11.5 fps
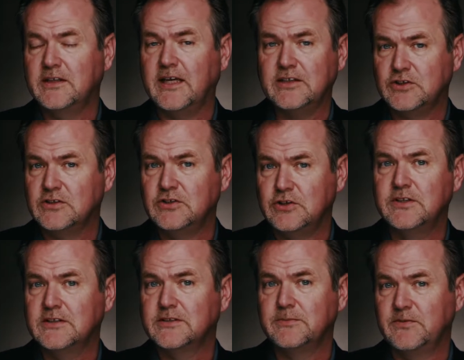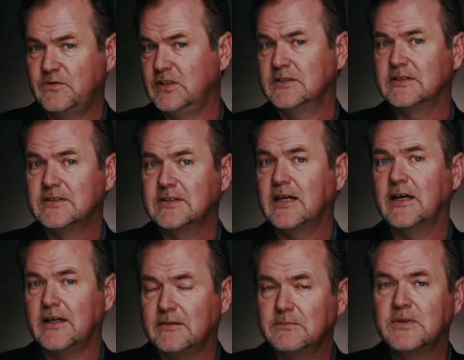ancient Judaism of Jesus'
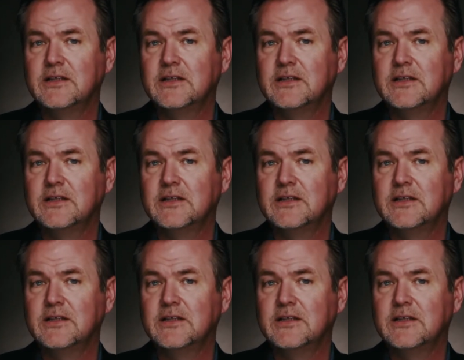time.